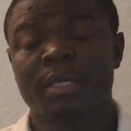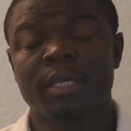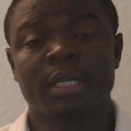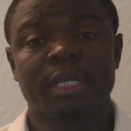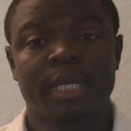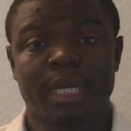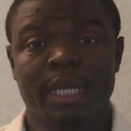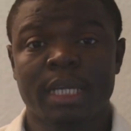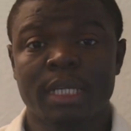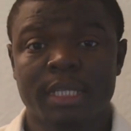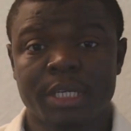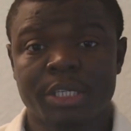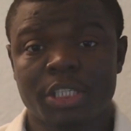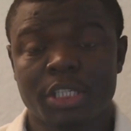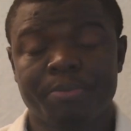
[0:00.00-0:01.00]
the
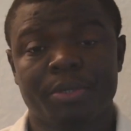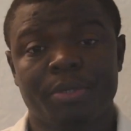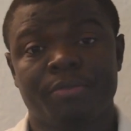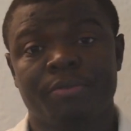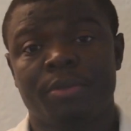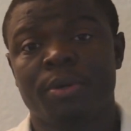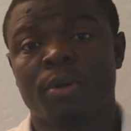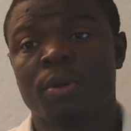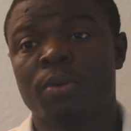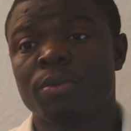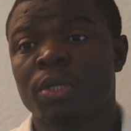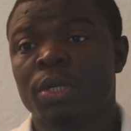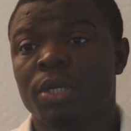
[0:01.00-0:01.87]
internship you've done,